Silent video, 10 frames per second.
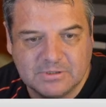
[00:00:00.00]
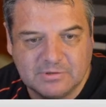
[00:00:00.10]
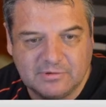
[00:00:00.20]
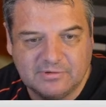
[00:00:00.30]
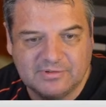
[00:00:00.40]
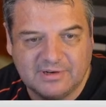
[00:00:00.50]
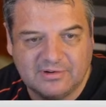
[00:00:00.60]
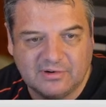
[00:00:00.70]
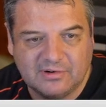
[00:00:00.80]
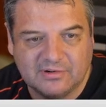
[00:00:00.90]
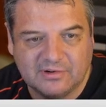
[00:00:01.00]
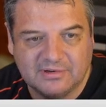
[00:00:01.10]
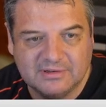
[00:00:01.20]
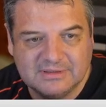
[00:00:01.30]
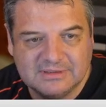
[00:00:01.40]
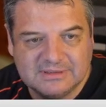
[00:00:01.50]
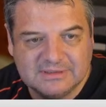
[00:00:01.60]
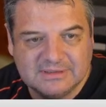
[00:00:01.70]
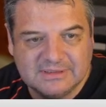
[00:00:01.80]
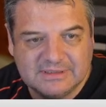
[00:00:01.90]
was $10 odd.
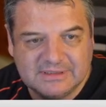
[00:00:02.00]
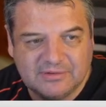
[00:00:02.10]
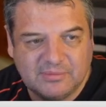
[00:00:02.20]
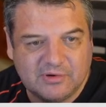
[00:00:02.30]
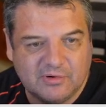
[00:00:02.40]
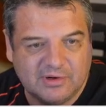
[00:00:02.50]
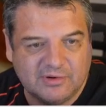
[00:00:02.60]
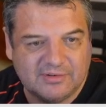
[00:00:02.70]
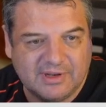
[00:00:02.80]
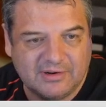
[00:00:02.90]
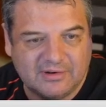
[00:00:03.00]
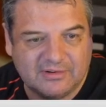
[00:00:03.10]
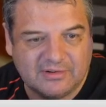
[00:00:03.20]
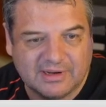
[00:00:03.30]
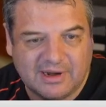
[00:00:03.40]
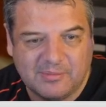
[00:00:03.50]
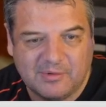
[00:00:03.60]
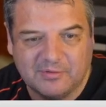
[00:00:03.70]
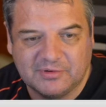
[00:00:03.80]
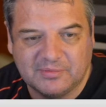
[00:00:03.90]
There's one coin that was $10 odd. I can't
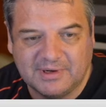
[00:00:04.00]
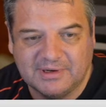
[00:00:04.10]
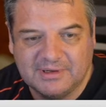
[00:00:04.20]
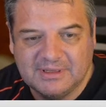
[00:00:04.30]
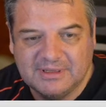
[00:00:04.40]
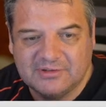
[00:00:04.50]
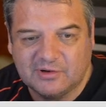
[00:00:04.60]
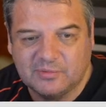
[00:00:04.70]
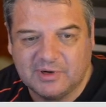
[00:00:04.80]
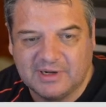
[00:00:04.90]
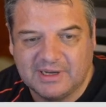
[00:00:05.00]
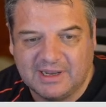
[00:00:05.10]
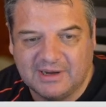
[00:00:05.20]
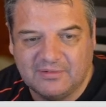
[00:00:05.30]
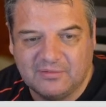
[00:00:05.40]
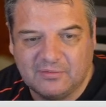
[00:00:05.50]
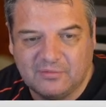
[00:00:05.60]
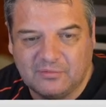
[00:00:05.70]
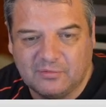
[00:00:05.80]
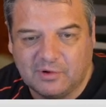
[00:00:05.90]
remember which one. So I was working out
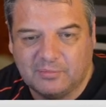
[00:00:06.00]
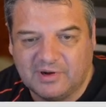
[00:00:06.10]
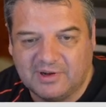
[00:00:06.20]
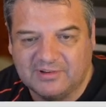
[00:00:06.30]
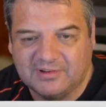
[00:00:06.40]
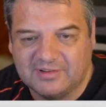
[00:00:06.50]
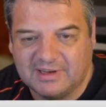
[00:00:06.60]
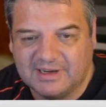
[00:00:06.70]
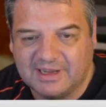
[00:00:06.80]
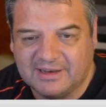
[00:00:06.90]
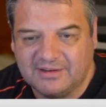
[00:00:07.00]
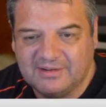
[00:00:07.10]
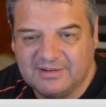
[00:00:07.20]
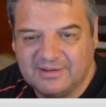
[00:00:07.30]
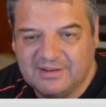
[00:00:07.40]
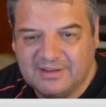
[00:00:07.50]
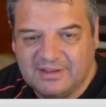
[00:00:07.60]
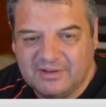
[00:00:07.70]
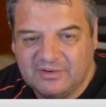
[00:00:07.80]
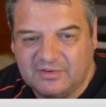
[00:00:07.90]
what price to sell it at
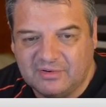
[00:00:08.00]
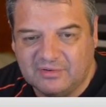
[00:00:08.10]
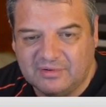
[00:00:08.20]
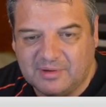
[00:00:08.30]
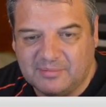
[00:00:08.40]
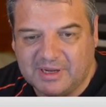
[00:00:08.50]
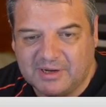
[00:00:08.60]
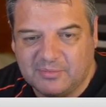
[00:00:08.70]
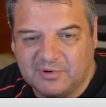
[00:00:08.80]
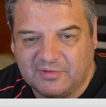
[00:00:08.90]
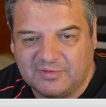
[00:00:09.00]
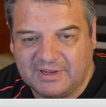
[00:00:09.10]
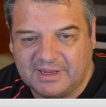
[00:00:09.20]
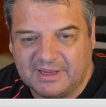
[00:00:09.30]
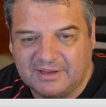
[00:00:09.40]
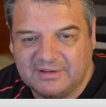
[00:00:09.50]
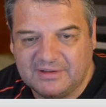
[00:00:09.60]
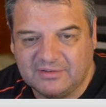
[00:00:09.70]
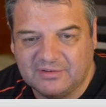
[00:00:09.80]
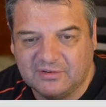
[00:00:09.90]
to make a profit there.
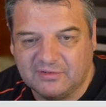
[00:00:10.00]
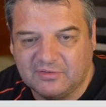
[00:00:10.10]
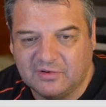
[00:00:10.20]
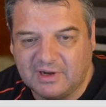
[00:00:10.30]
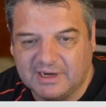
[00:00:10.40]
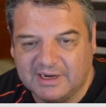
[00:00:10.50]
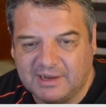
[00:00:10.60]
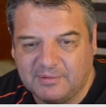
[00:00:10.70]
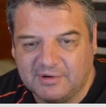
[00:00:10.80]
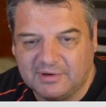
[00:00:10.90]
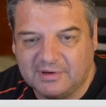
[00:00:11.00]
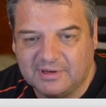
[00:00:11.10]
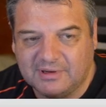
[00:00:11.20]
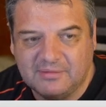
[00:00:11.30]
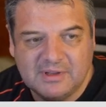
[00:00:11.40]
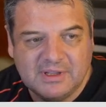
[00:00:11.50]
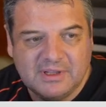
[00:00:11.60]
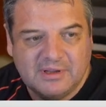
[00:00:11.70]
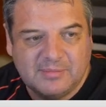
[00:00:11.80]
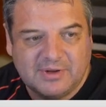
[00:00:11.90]
I was sort of lining it up, and
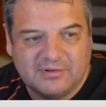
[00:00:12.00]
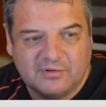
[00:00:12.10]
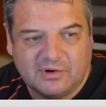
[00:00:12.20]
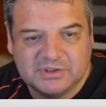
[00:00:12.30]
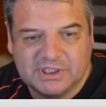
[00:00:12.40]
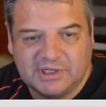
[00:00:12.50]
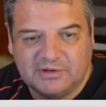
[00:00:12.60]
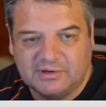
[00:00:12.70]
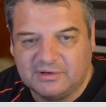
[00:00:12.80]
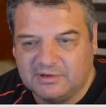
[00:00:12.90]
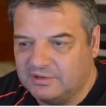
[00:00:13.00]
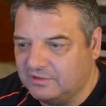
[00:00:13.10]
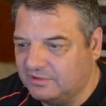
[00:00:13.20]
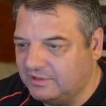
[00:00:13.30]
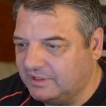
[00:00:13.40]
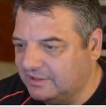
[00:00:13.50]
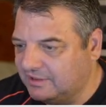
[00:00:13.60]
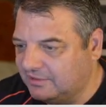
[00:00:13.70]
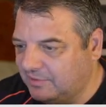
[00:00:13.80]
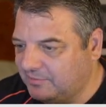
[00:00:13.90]
basically I'll show you on the
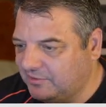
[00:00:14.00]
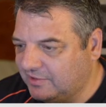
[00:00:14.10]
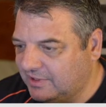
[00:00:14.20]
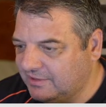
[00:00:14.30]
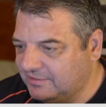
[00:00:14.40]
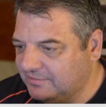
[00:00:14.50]
website